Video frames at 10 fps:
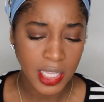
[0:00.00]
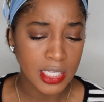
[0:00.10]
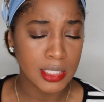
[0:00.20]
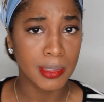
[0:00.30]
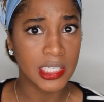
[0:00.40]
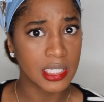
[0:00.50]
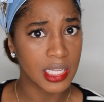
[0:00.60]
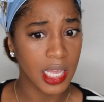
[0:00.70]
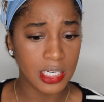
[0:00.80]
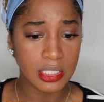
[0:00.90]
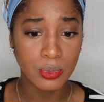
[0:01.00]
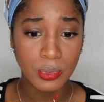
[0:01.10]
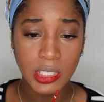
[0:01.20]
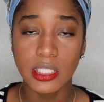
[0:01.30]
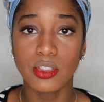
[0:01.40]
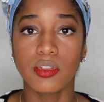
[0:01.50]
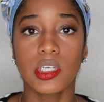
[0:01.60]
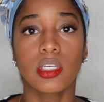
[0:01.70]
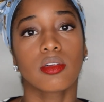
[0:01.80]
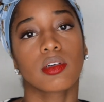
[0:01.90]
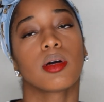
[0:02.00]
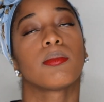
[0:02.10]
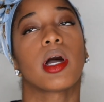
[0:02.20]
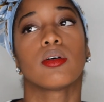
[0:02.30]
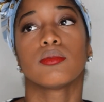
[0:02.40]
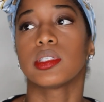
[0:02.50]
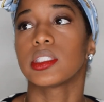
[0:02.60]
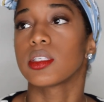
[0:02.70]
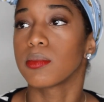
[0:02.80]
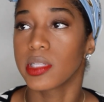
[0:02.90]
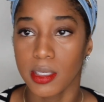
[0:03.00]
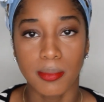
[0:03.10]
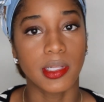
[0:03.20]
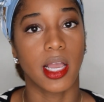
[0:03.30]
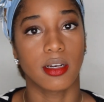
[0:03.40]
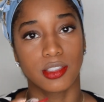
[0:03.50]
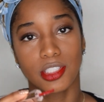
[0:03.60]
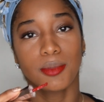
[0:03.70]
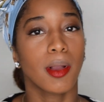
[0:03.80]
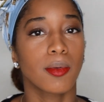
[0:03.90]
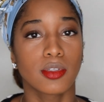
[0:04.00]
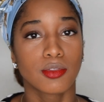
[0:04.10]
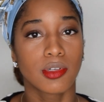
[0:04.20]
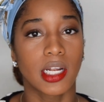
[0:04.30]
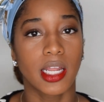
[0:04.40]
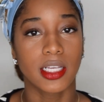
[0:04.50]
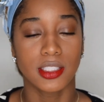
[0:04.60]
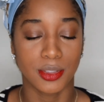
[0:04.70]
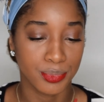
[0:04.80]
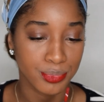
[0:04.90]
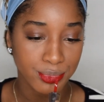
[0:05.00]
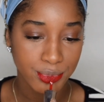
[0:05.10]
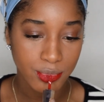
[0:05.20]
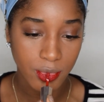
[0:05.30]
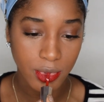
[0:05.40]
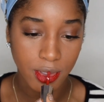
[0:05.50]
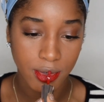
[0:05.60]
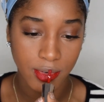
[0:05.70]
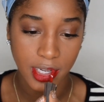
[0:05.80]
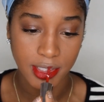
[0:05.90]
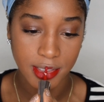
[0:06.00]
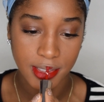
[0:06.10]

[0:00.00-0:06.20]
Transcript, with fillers: And speaking of liners, when is Riri gonna come out with some lip liners? She's probably gonna do that next. Watch.